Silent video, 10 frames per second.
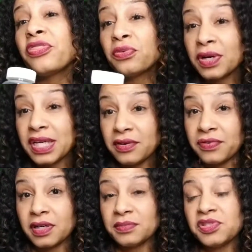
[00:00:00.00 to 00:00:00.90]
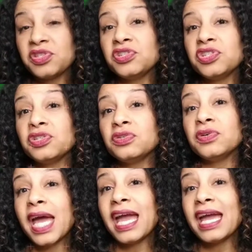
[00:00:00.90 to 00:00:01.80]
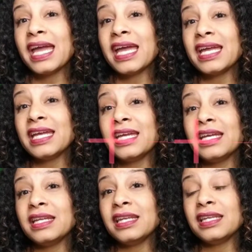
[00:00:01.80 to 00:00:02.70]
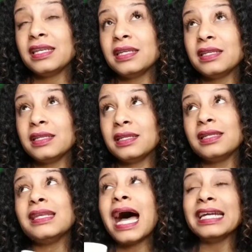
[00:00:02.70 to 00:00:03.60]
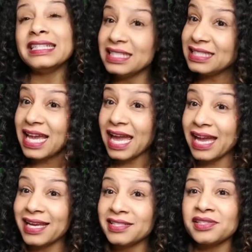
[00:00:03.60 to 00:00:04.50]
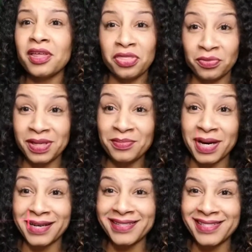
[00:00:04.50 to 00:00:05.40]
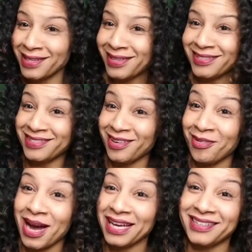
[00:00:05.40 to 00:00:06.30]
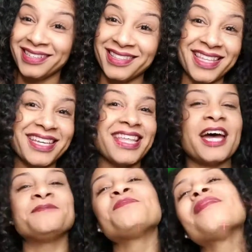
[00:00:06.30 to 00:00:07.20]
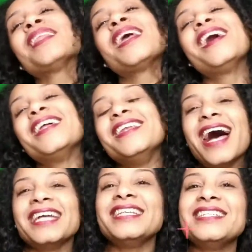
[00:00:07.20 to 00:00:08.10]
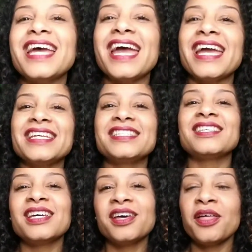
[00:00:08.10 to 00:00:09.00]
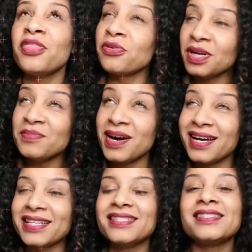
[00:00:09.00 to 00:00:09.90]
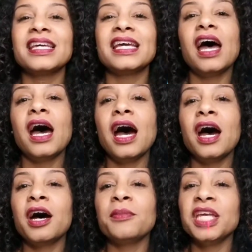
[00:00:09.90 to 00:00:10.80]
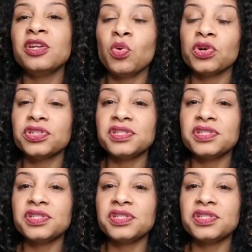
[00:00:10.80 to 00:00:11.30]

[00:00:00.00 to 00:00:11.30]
3 of them, to do a 90 days, 3 months. I don't know why I couldn't think of that. 90 days, 3 months in order